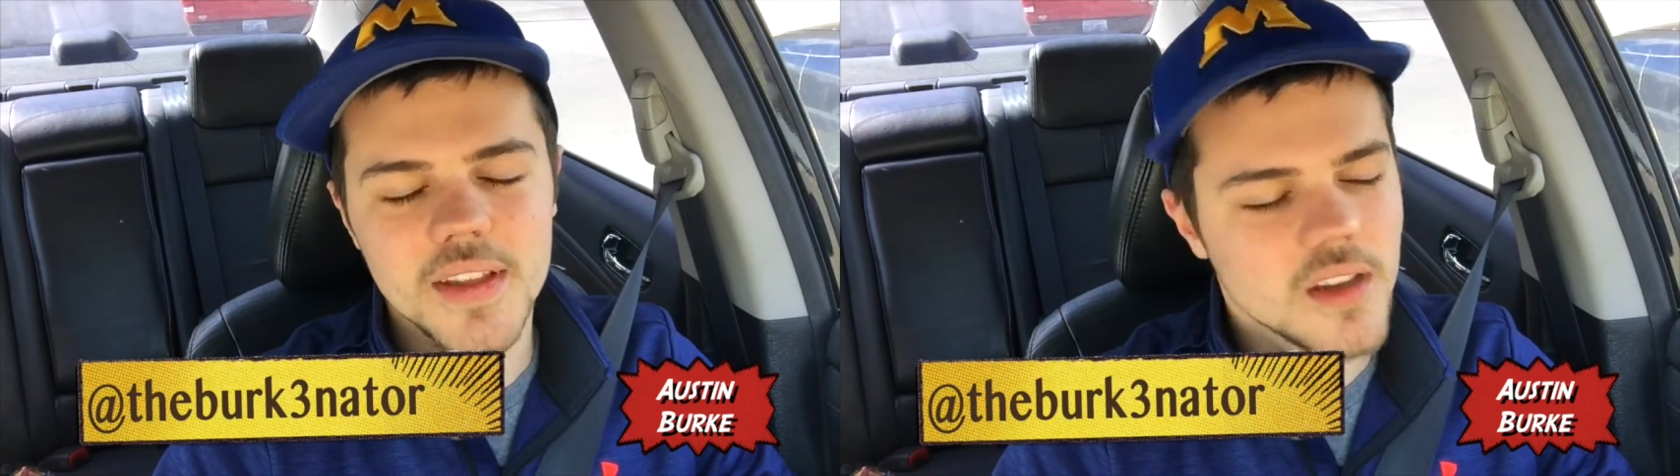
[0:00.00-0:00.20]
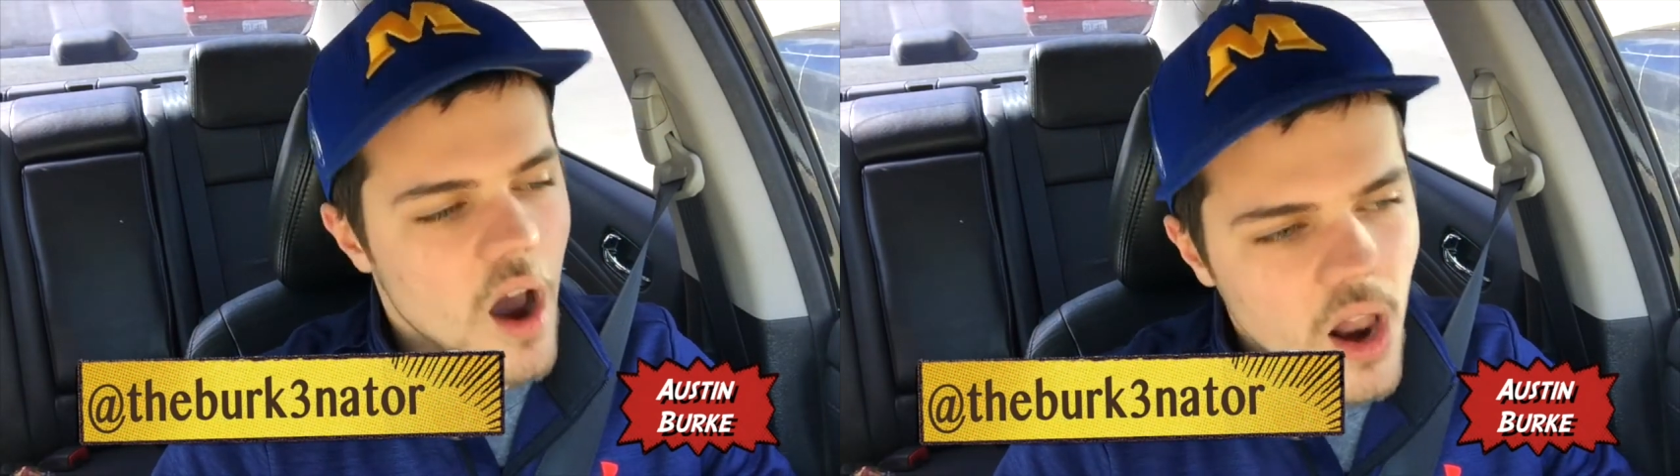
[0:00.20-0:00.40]

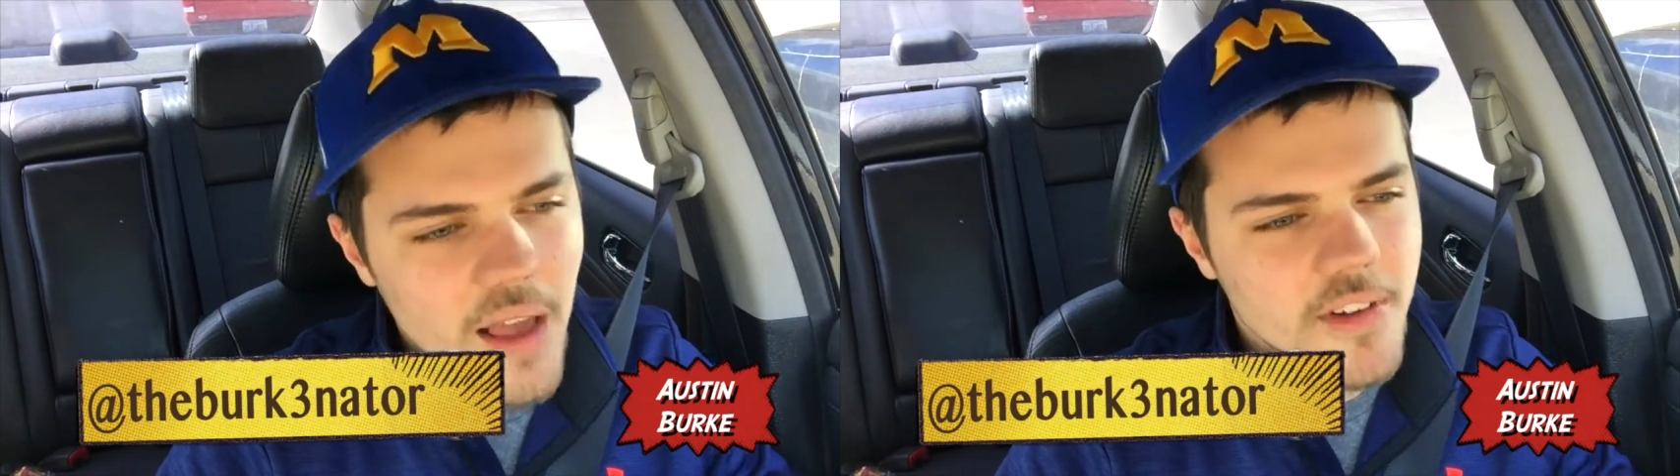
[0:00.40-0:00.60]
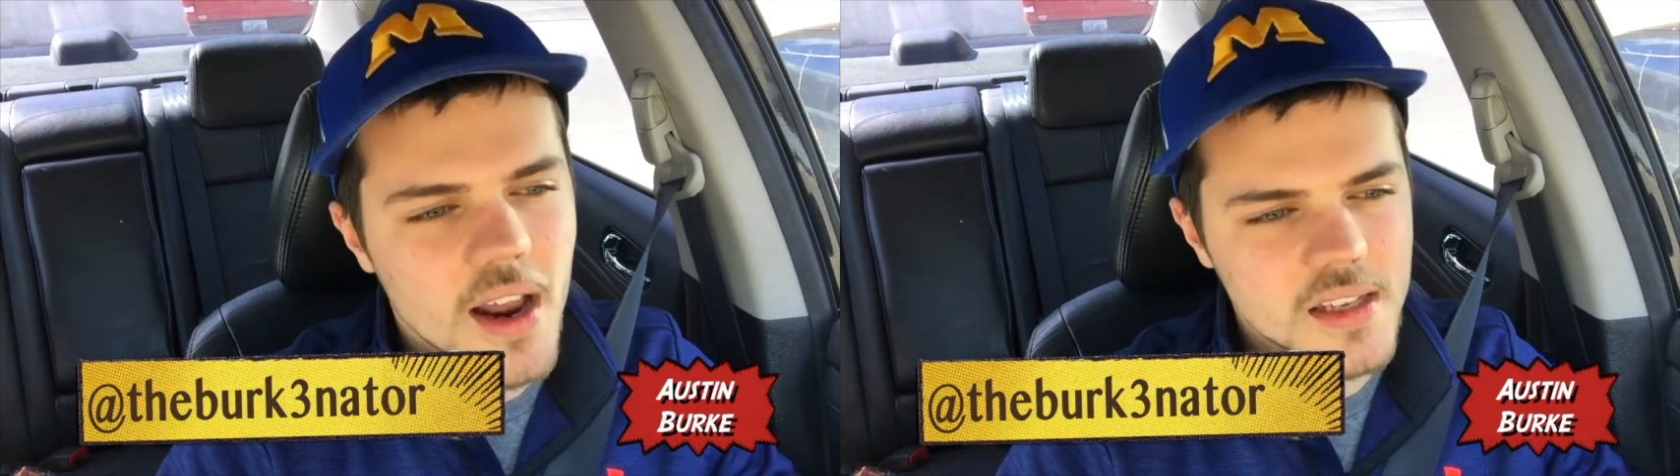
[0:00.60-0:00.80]
That's all
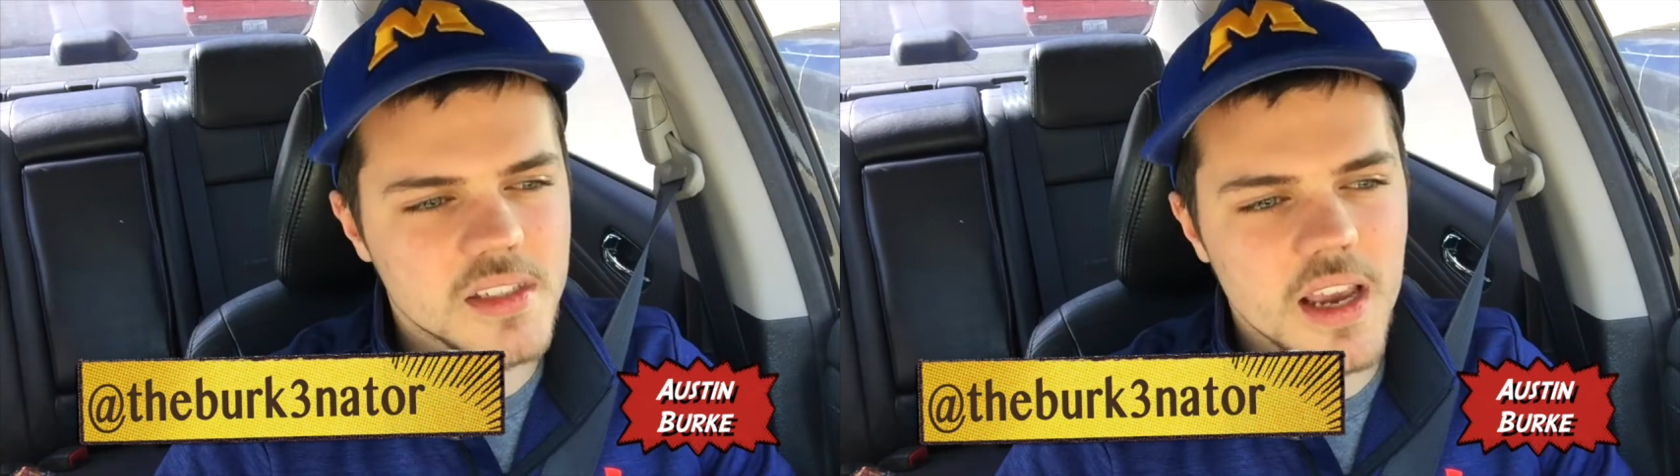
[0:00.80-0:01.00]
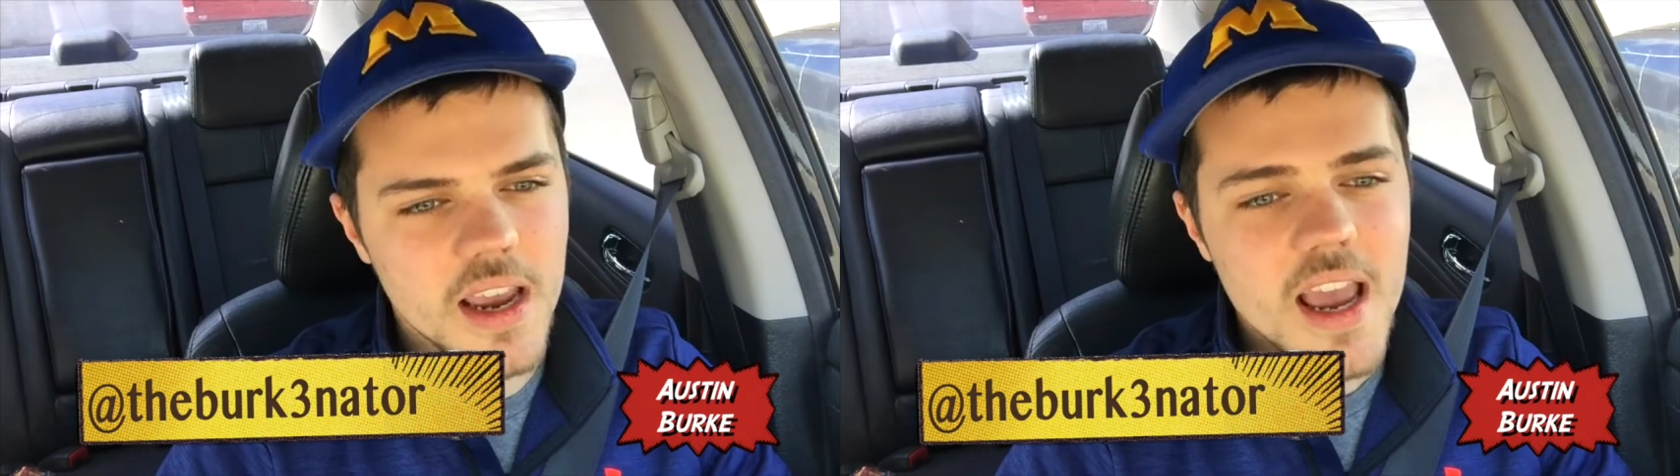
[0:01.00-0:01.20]
I've got to
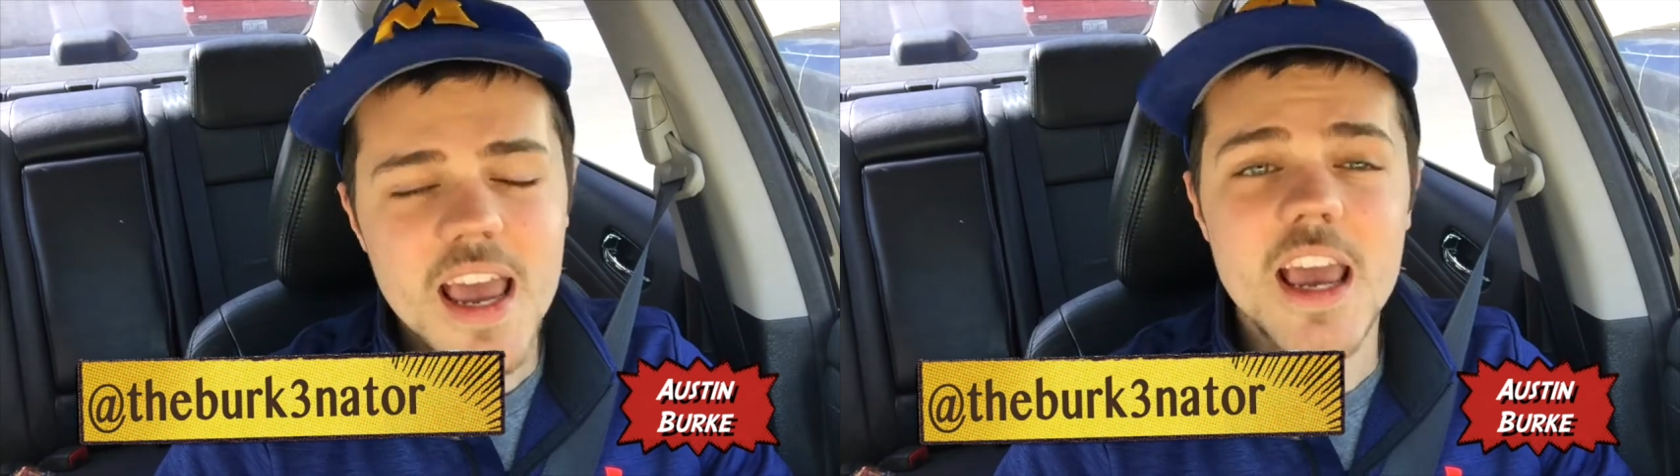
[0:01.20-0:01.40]
say.